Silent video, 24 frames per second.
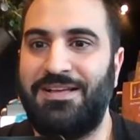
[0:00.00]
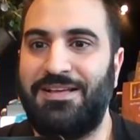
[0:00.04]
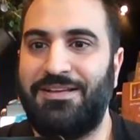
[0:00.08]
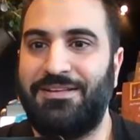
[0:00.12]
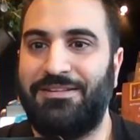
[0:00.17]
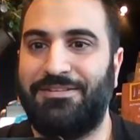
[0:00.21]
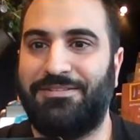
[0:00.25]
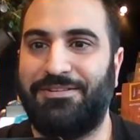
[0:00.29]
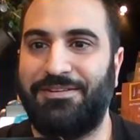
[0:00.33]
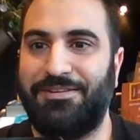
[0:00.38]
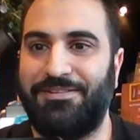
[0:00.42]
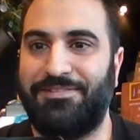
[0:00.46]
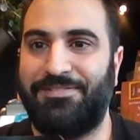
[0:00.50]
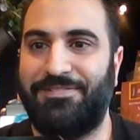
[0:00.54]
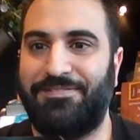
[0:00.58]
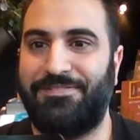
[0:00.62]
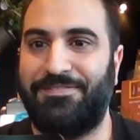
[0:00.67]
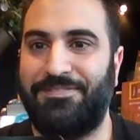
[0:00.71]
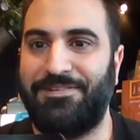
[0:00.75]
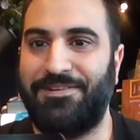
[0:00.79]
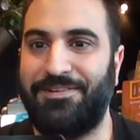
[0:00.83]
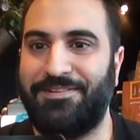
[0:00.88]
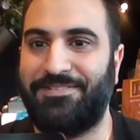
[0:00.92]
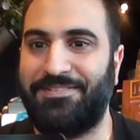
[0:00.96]
So
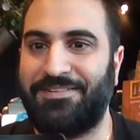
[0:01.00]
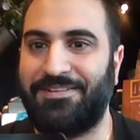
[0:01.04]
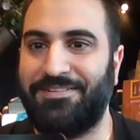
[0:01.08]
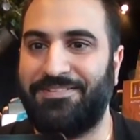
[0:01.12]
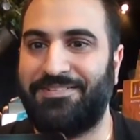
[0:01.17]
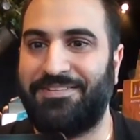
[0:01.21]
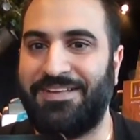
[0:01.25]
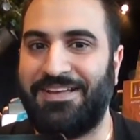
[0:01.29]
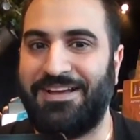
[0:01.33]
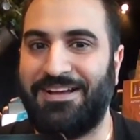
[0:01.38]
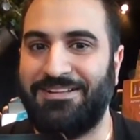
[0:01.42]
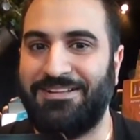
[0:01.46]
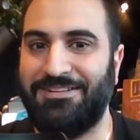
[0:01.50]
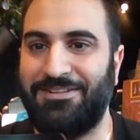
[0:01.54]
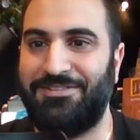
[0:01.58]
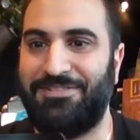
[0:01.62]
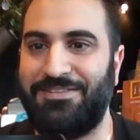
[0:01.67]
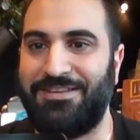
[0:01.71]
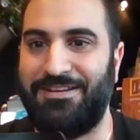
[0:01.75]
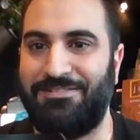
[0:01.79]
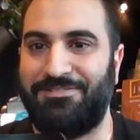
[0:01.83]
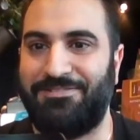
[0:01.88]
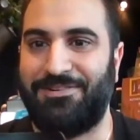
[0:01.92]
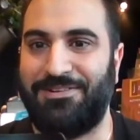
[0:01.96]
first, I'll say hello
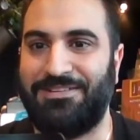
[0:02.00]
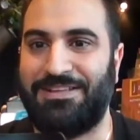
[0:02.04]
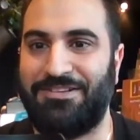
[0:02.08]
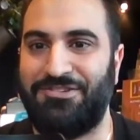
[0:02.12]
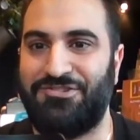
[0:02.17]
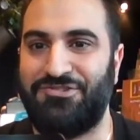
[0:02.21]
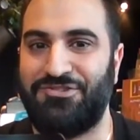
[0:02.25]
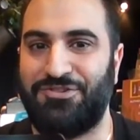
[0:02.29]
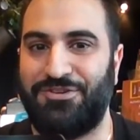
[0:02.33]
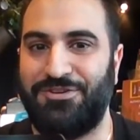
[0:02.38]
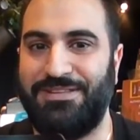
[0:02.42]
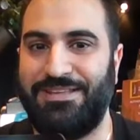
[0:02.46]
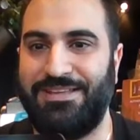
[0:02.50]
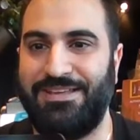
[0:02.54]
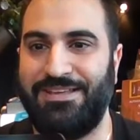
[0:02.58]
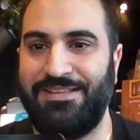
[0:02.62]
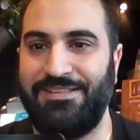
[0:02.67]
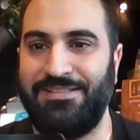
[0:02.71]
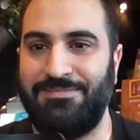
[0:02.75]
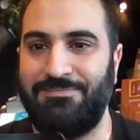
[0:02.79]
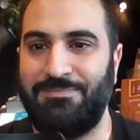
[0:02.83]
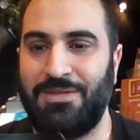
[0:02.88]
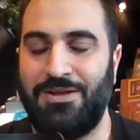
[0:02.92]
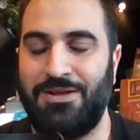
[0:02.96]
to everyone that joined
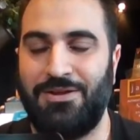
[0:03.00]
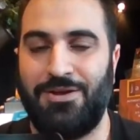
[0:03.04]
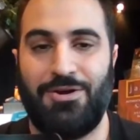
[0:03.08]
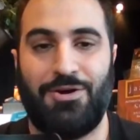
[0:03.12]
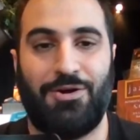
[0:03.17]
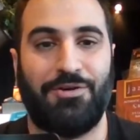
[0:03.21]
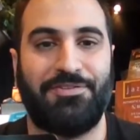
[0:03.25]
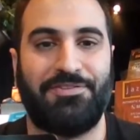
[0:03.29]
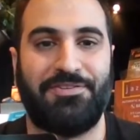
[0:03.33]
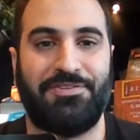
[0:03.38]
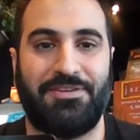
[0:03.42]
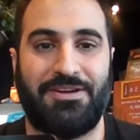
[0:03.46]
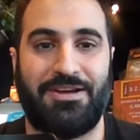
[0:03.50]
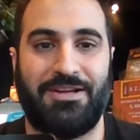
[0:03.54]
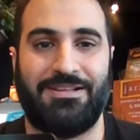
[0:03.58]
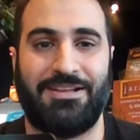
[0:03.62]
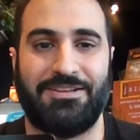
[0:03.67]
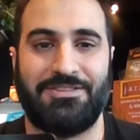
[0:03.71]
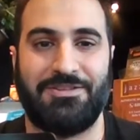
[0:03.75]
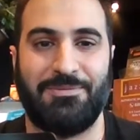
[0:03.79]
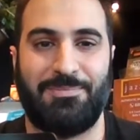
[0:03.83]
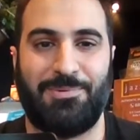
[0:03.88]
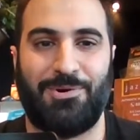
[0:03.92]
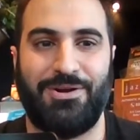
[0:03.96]
in. Also, I'd
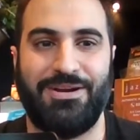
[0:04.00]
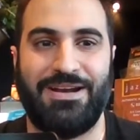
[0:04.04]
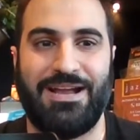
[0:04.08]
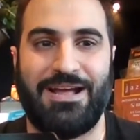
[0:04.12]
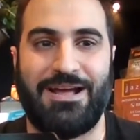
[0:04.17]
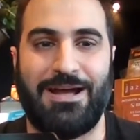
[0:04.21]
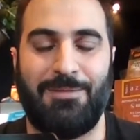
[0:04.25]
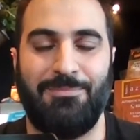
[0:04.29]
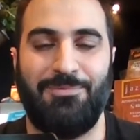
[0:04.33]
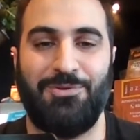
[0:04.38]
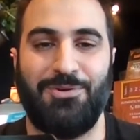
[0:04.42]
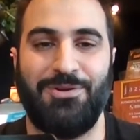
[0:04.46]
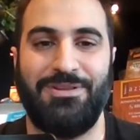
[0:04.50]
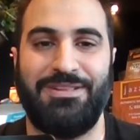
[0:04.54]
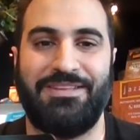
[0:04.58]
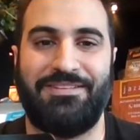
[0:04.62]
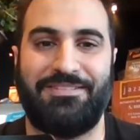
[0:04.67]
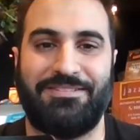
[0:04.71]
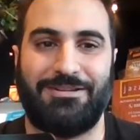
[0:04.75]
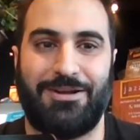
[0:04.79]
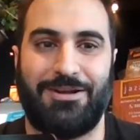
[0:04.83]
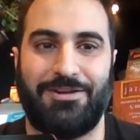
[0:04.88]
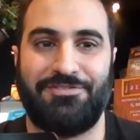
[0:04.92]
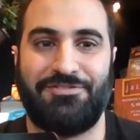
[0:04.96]
like to point out I'm doing
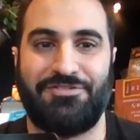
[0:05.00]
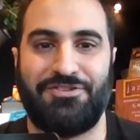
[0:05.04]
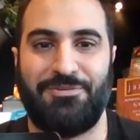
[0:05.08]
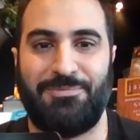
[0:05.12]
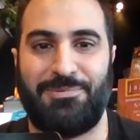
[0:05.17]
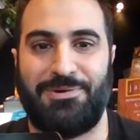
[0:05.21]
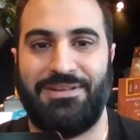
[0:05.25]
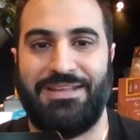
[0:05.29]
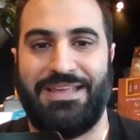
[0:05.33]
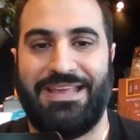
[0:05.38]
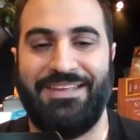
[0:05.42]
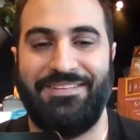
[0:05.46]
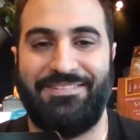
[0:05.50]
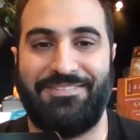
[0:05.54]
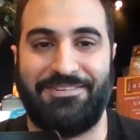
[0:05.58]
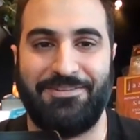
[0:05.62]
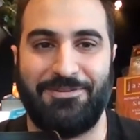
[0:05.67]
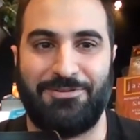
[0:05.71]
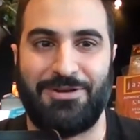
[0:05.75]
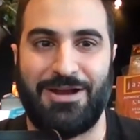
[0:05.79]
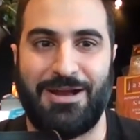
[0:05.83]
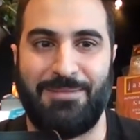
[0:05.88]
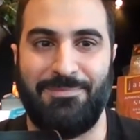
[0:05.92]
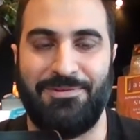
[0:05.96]
this live stream on
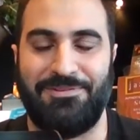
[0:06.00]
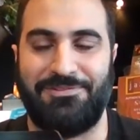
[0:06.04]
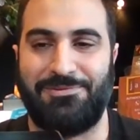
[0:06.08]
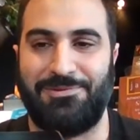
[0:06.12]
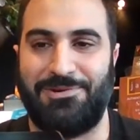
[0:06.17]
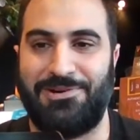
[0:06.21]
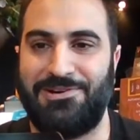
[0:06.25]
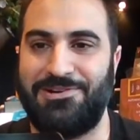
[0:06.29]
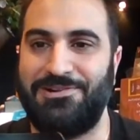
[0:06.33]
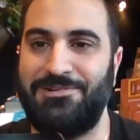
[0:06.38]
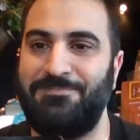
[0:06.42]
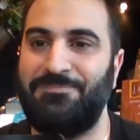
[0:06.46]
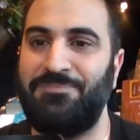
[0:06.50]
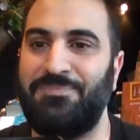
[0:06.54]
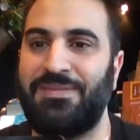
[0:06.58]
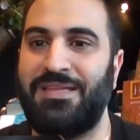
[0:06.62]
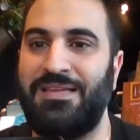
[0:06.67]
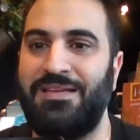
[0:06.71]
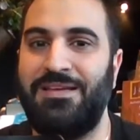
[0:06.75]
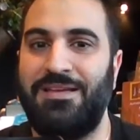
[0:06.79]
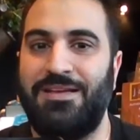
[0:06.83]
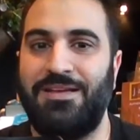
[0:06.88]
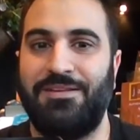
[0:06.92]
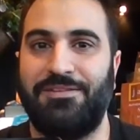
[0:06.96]
Instagram as well.
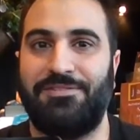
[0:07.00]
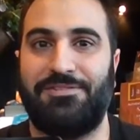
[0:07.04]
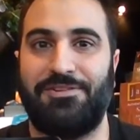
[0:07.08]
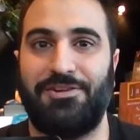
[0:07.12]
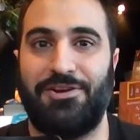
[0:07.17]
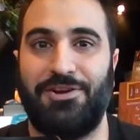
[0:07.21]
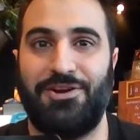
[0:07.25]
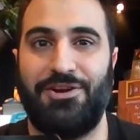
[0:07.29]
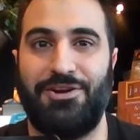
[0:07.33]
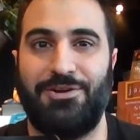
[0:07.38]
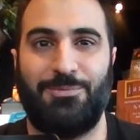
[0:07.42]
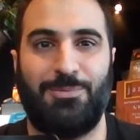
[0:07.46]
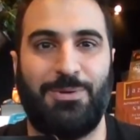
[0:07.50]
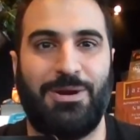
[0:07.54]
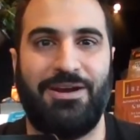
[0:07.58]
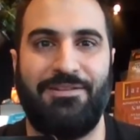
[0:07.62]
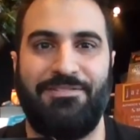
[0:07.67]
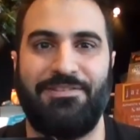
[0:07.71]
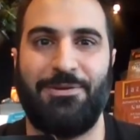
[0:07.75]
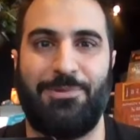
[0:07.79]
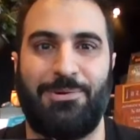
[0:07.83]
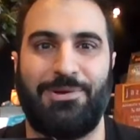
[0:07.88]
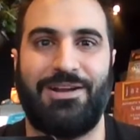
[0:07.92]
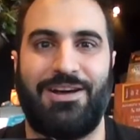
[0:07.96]
So
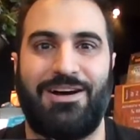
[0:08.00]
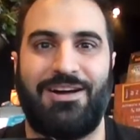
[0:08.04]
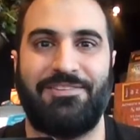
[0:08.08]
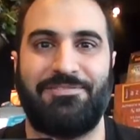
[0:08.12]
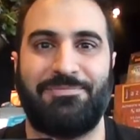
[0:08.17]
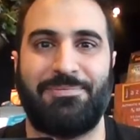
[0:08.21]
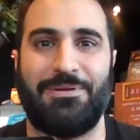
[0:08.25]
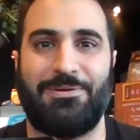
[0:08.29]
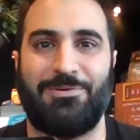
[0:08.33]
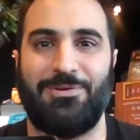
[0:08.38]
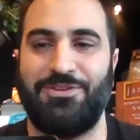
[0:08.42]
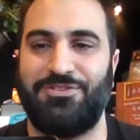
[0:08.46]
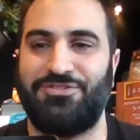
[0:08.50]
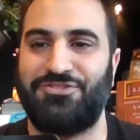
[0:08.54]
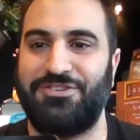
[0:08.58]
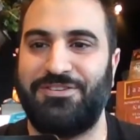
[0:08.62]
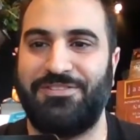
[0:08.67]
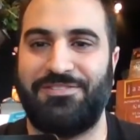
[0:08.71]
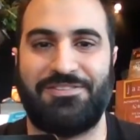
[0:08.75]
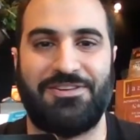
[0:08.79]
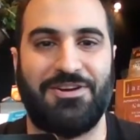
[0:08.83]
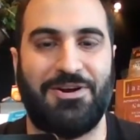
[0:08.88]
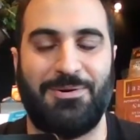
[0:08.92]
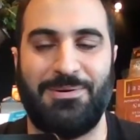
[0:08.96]
wherever you want to ask me
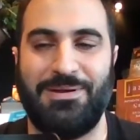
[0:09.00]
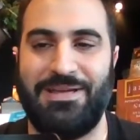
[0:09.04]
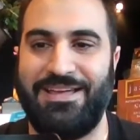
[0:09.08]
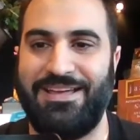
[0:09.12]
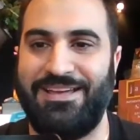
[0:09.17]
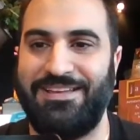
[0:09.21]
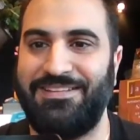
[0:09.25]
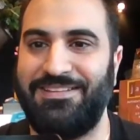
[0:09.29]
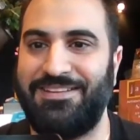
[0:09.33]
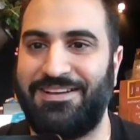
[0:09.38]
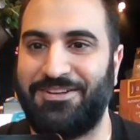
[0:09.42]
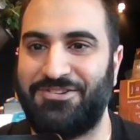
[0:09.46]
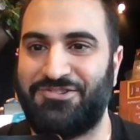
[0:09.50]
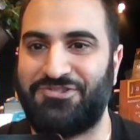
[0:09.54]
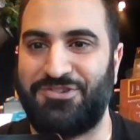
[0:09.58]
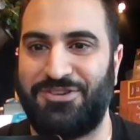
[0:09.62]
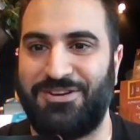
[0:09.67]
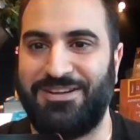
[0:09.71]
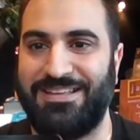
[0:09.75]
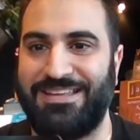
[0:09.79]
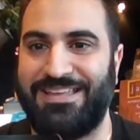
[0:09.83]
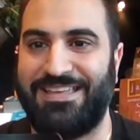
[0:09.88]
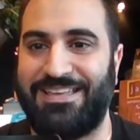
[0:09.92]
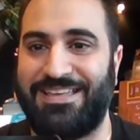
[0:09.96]
questions, go ahead. I'll
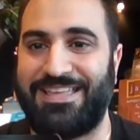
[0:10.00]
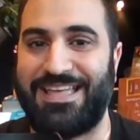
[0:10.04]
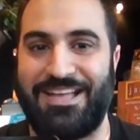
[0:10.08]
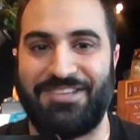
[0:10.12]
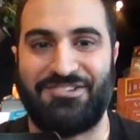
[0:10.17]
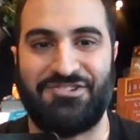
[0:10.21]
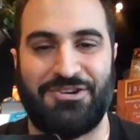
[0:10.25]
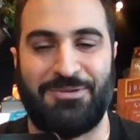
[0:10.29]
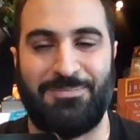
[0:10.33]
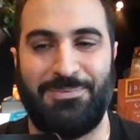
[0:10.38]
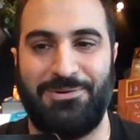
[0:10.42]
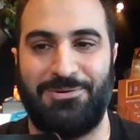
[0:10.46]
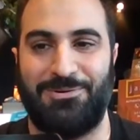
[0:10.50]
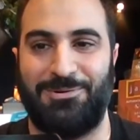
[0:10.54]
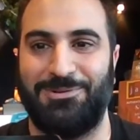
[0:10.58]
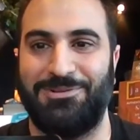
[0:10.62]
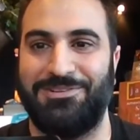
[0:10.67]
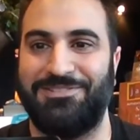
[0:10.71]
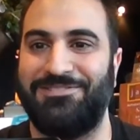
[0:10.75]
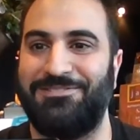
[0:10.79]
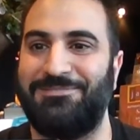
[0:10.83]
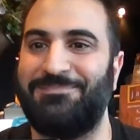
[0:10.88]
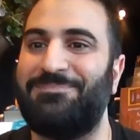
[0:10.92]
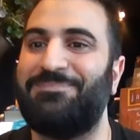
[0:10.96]
try and catch up with all
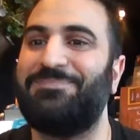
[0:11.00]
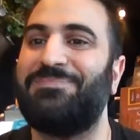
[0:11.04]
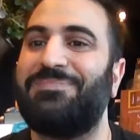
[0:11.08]
of them.